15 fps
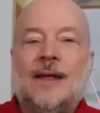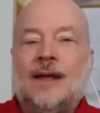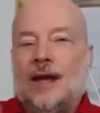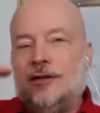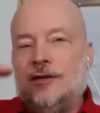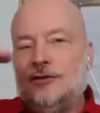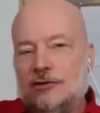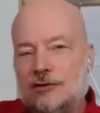
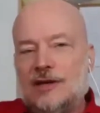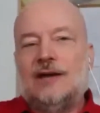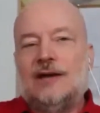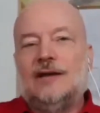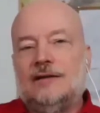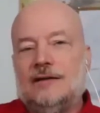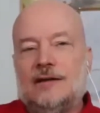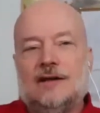And you look at
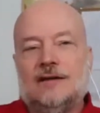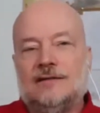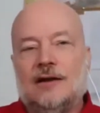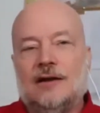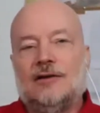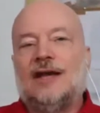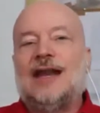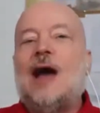it and you kind of say,
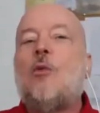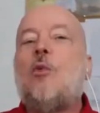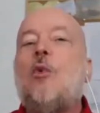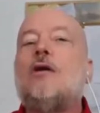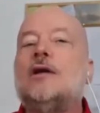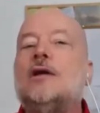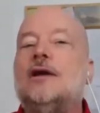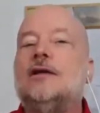okay, now
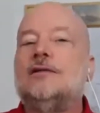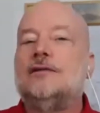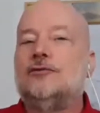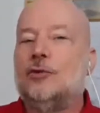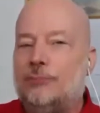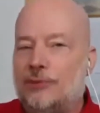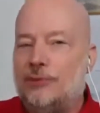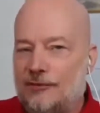what can I do
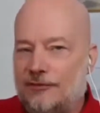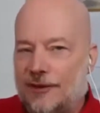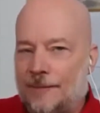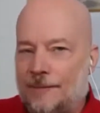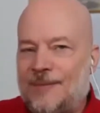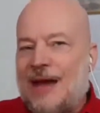to improve it?